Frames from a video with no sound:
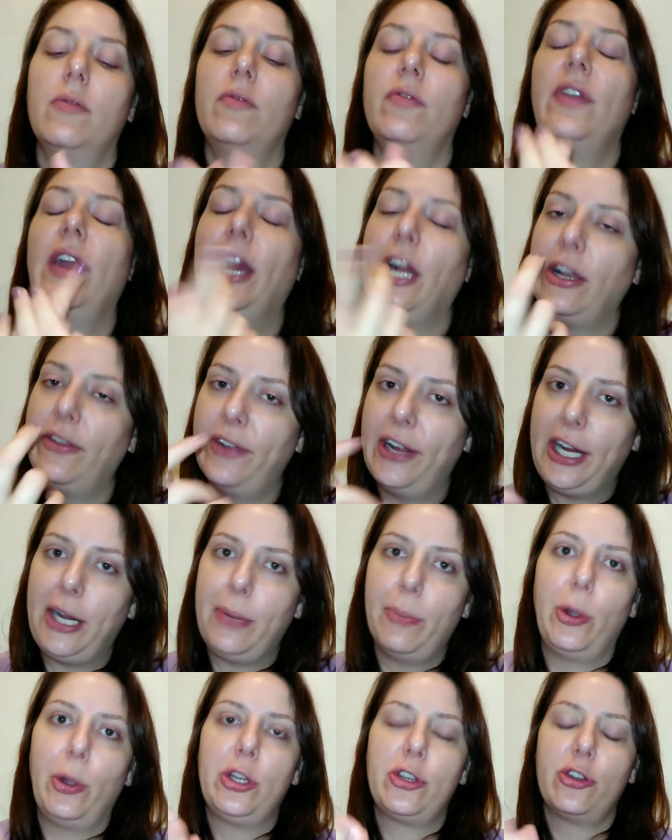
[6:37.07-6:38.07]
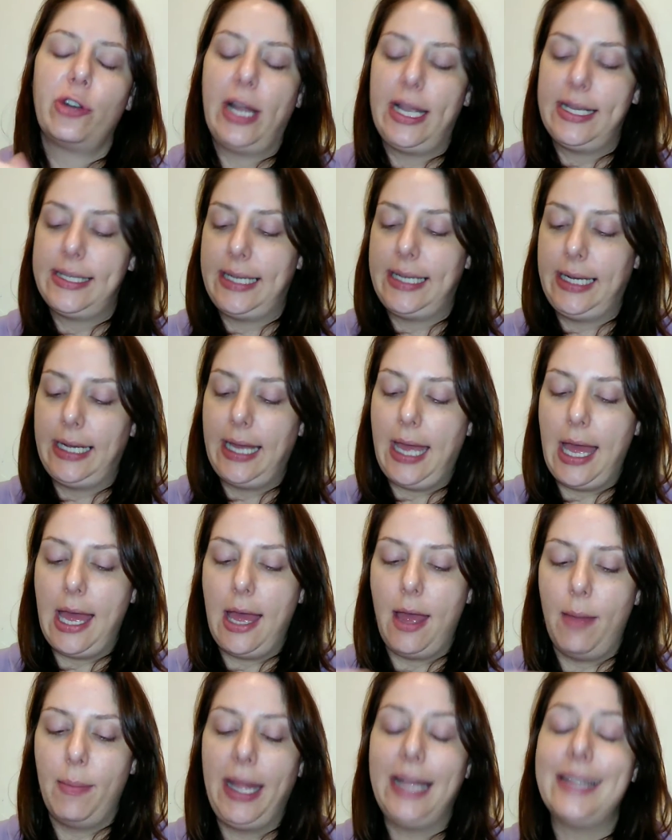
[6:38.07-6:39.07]
Very, very moisturizing.
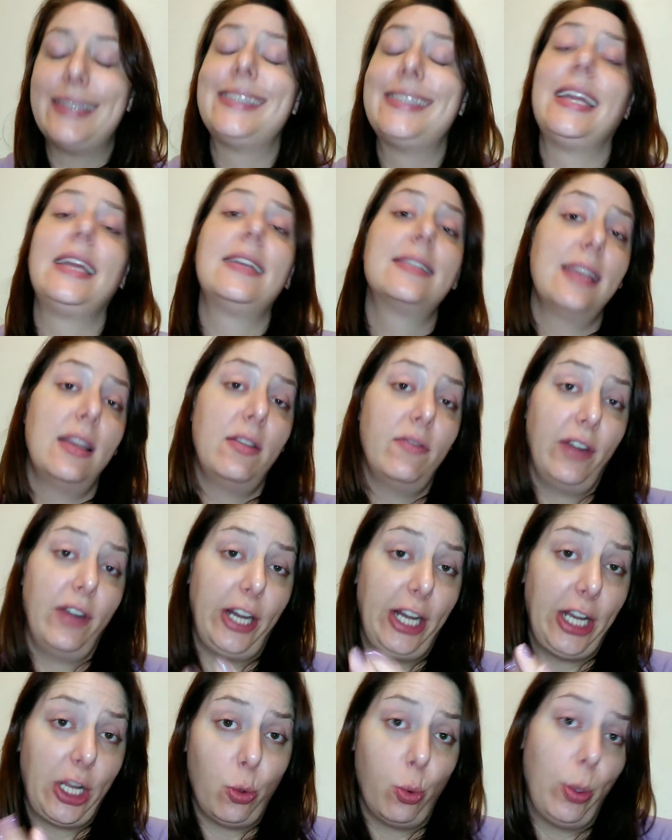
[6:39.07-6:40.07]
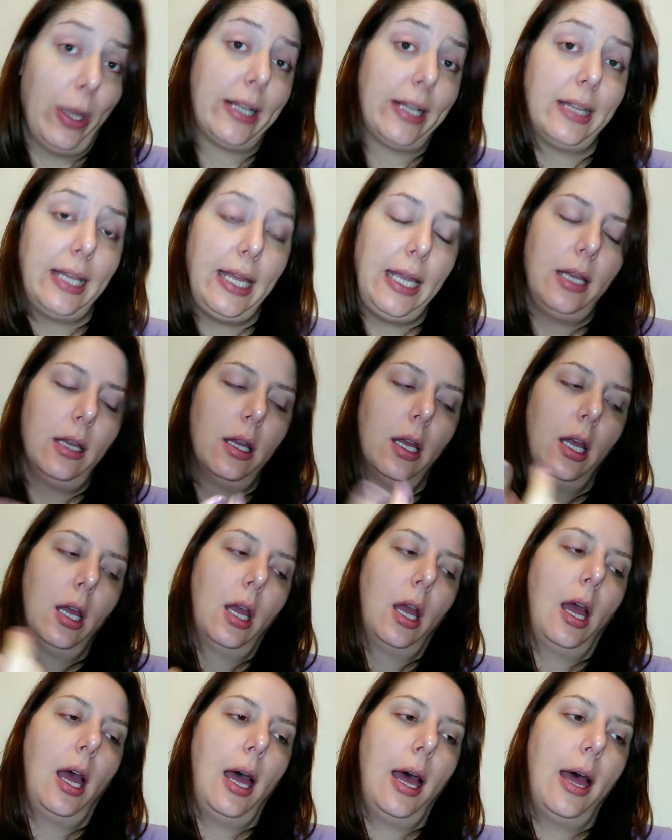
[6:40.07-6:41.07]
Um, it sinks in very quickly.
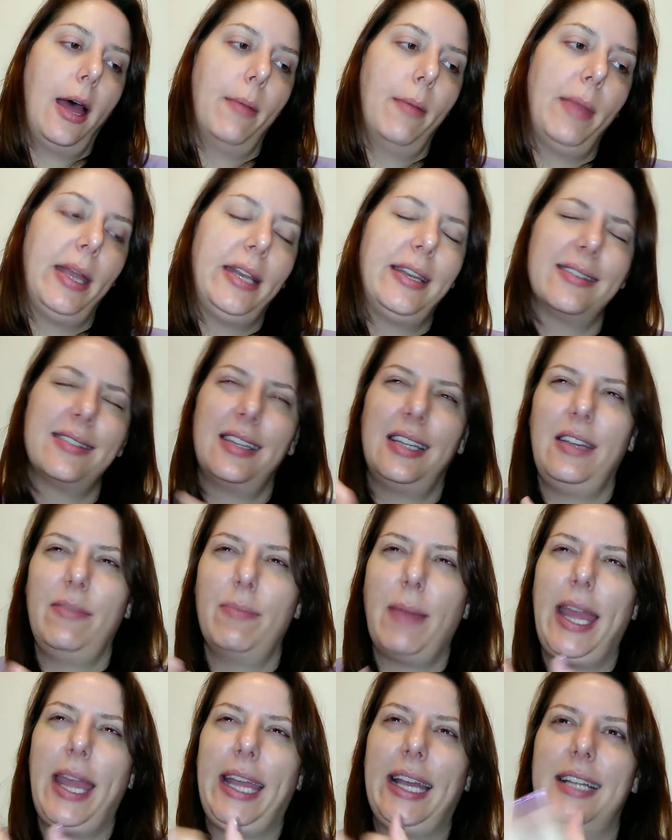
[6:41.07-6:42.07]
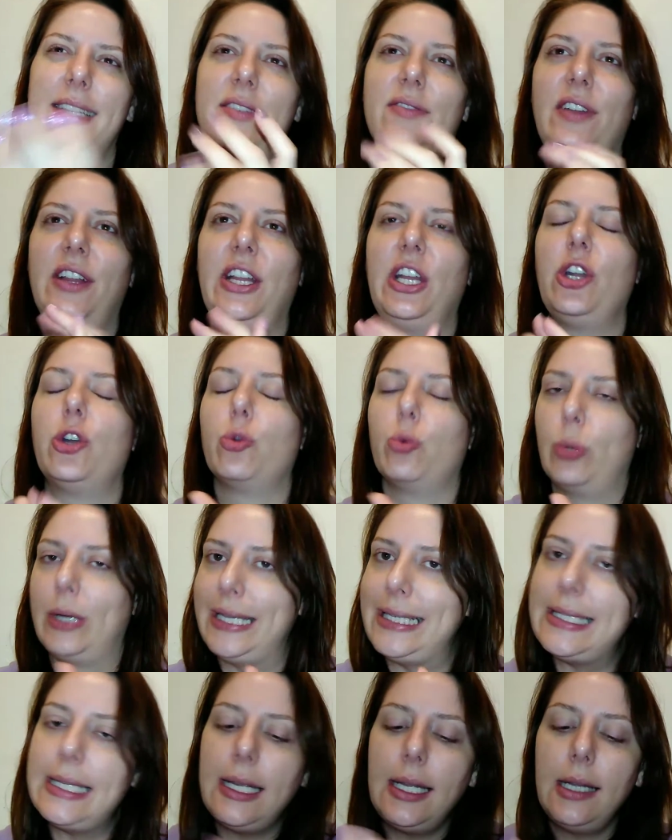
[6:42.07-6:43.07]
Um, it doesn't leave my hands feeling
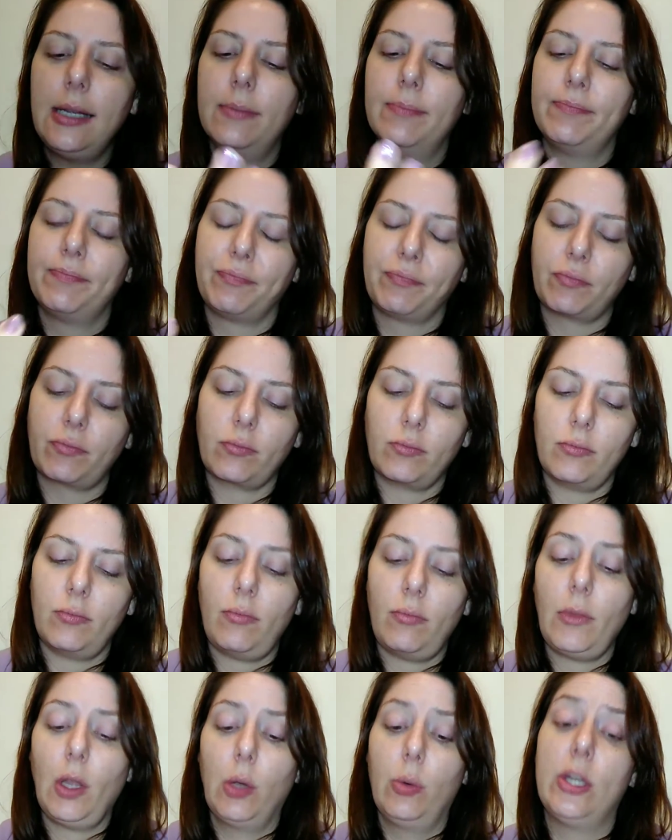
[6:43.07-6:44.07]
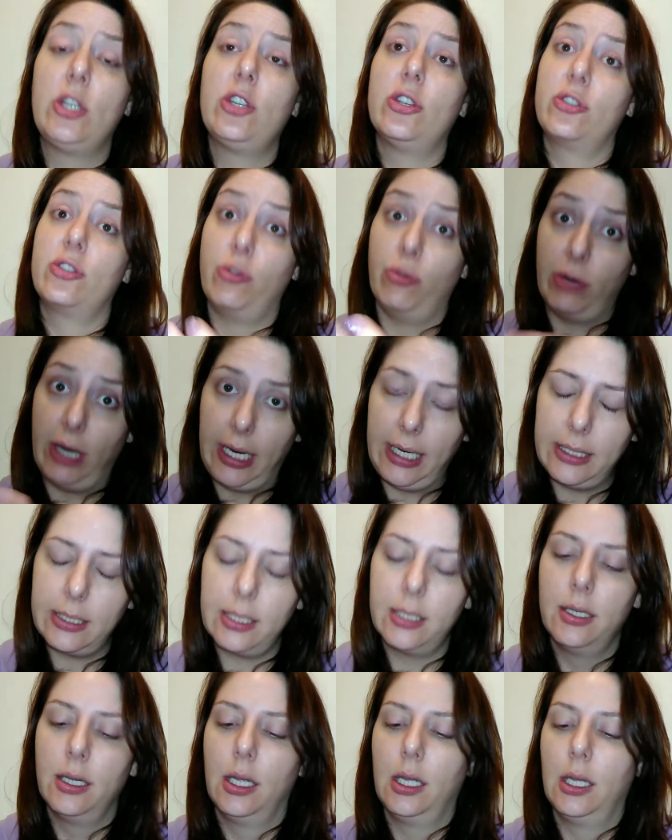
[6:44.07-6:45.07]
greasy, which is
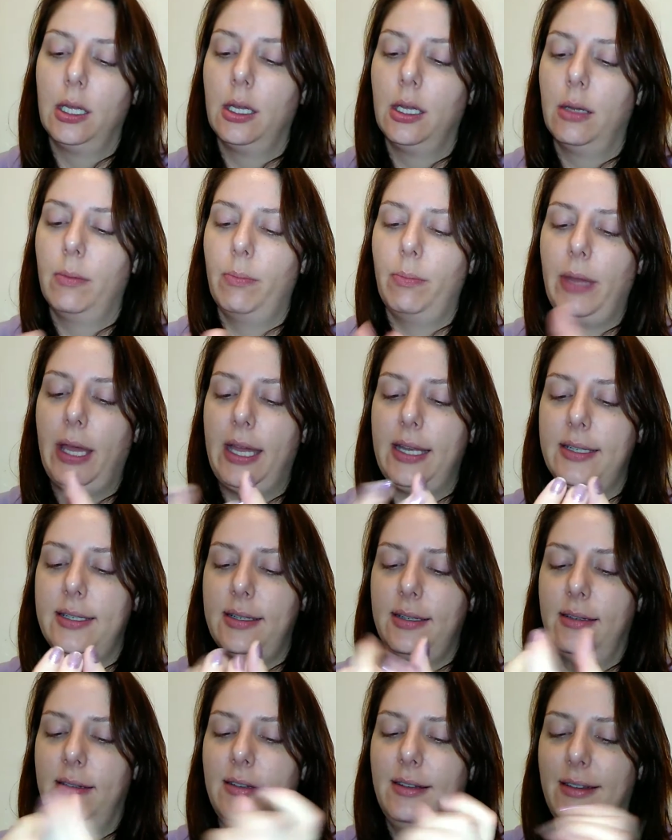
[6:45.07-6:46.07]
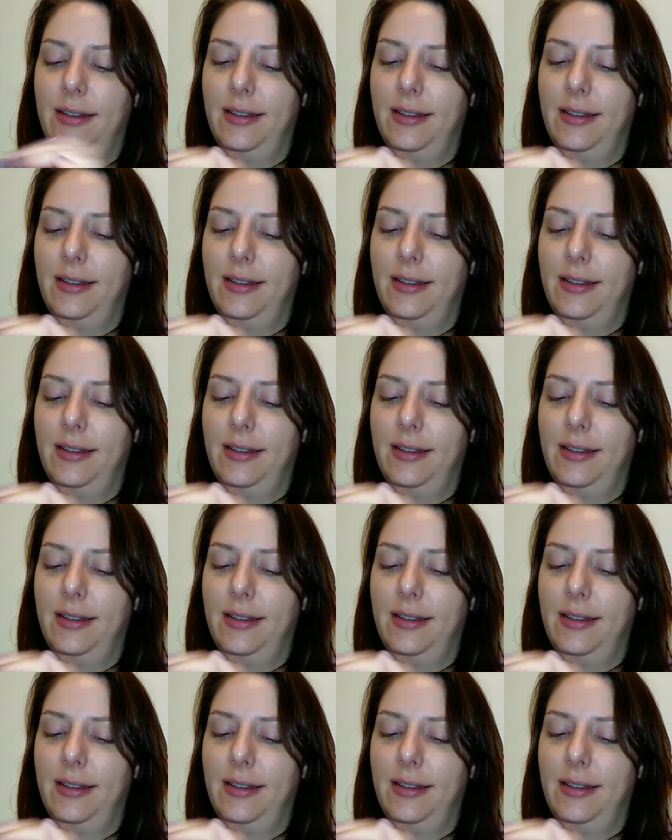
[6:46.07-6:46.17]
great, but